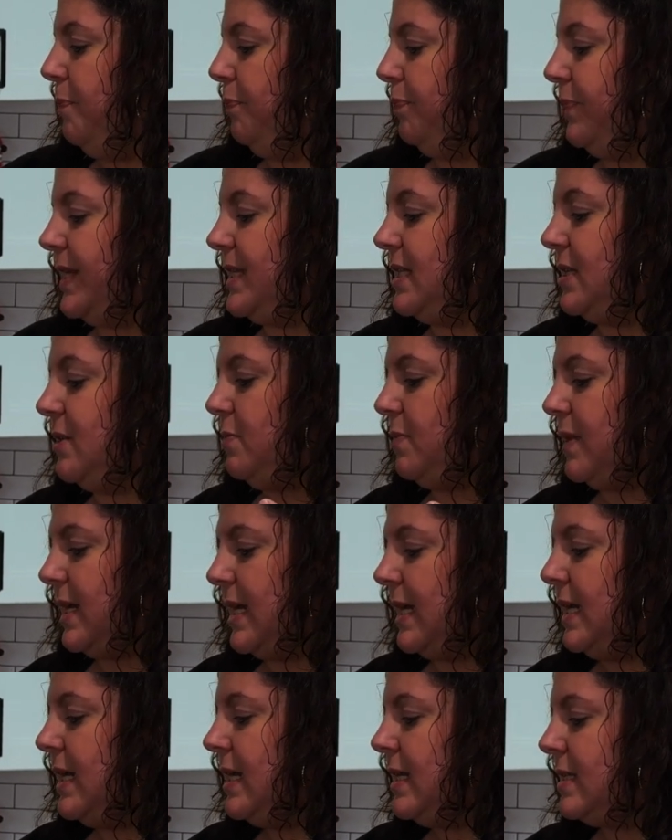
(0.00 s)
But to
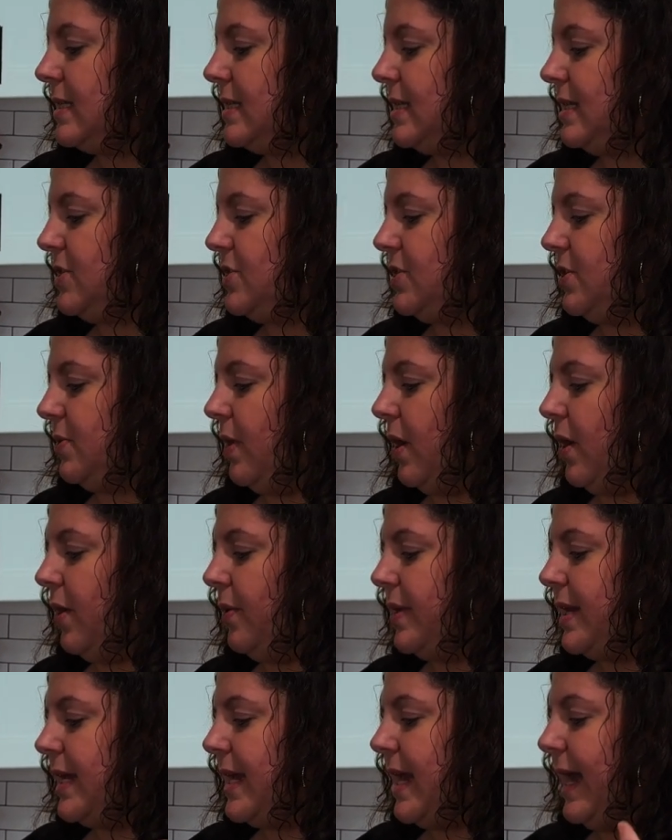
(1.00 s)
me, since you
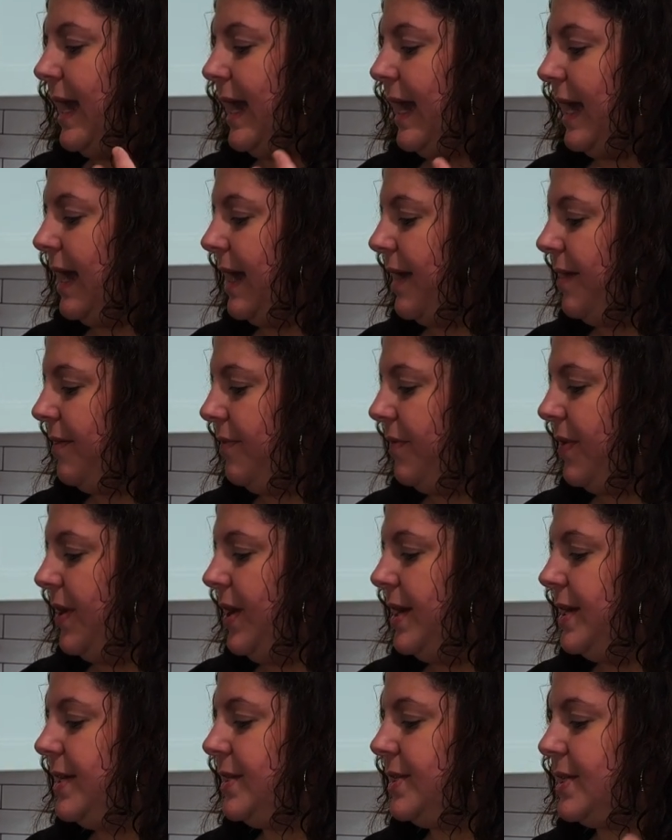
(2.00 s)
already have
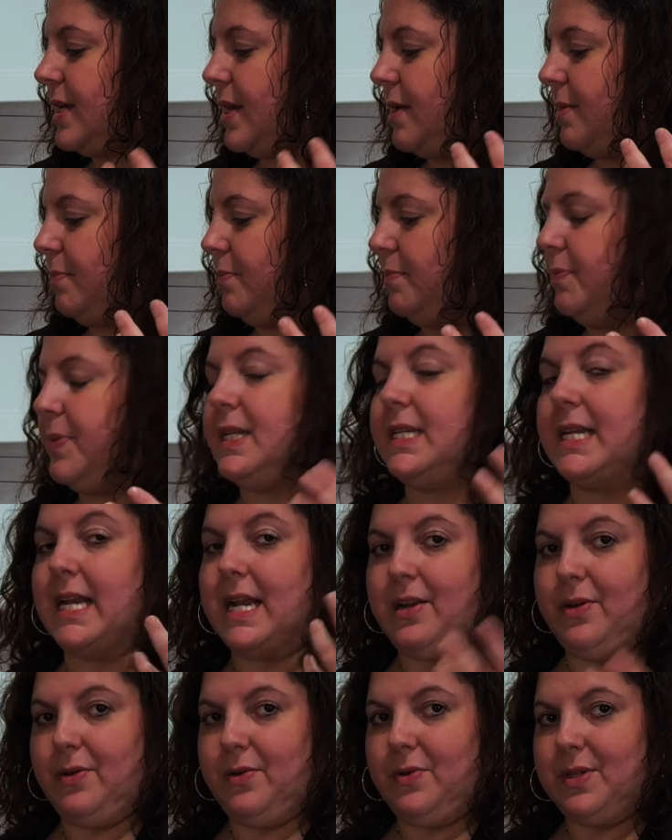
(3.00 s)
some
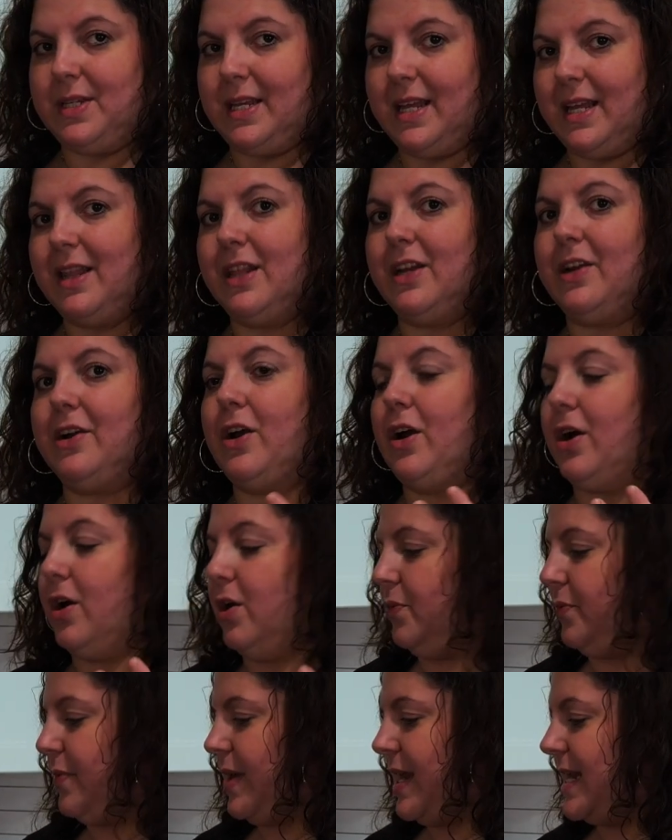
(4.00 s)
potatoes in there
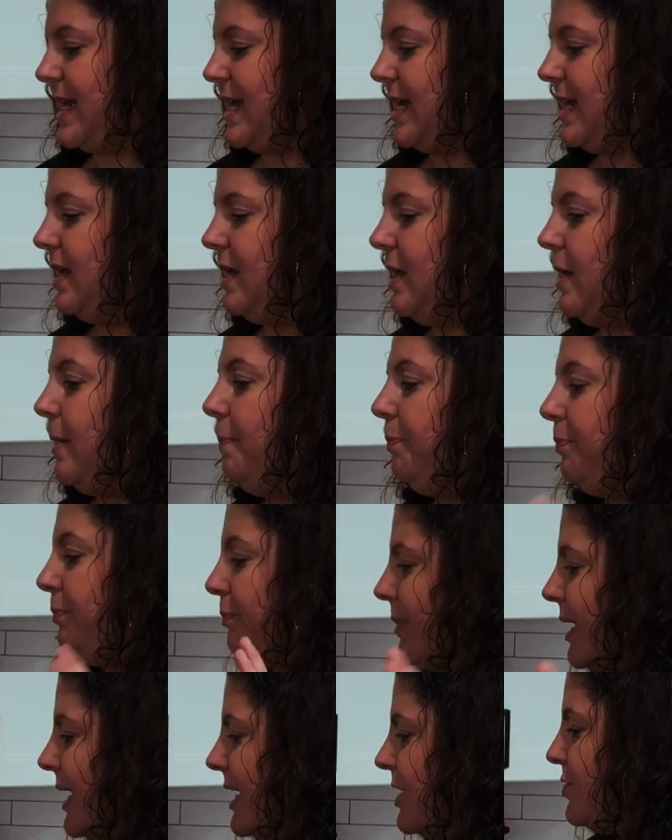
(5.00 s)
already,
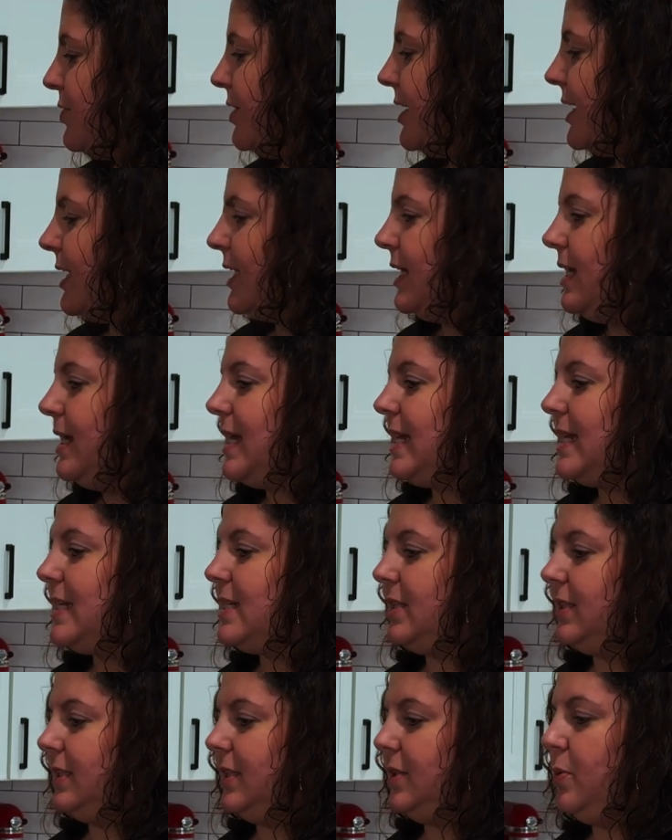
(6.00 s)
my trick is
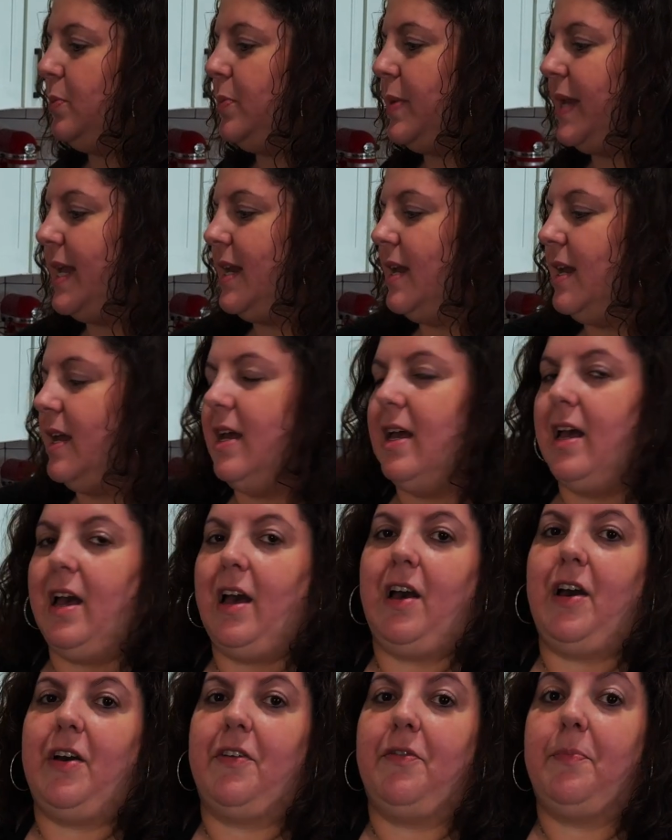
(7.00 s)
a little bit
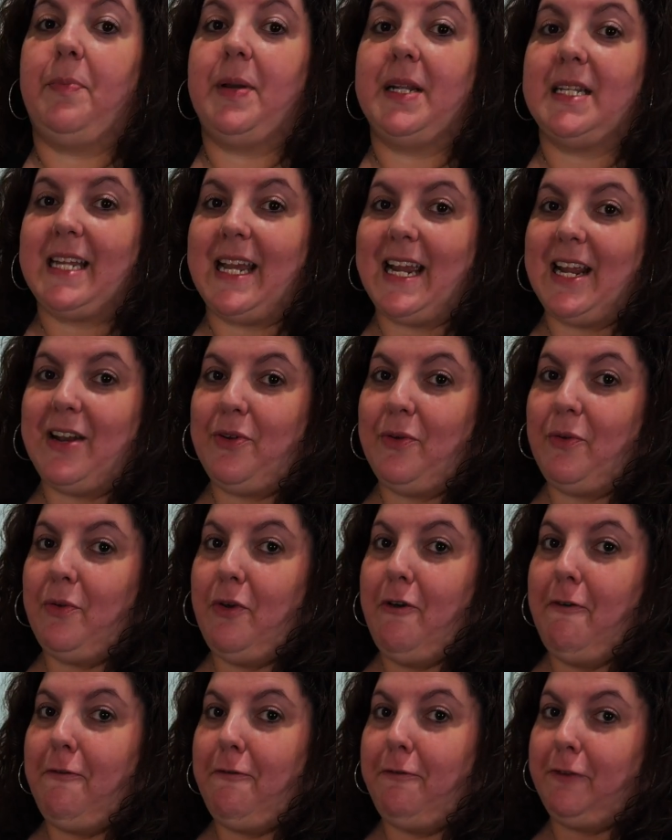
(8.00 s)
of potato
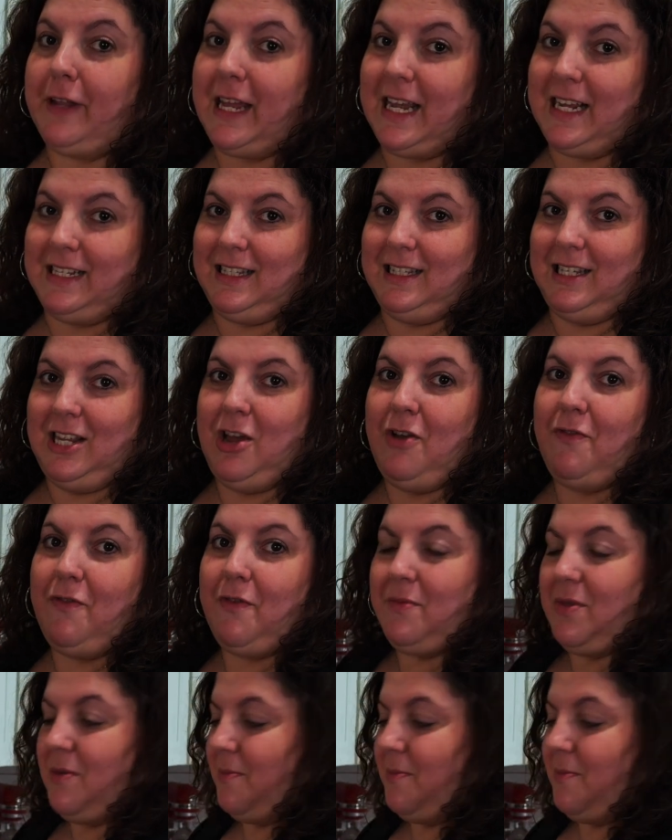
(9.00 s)
flakes from the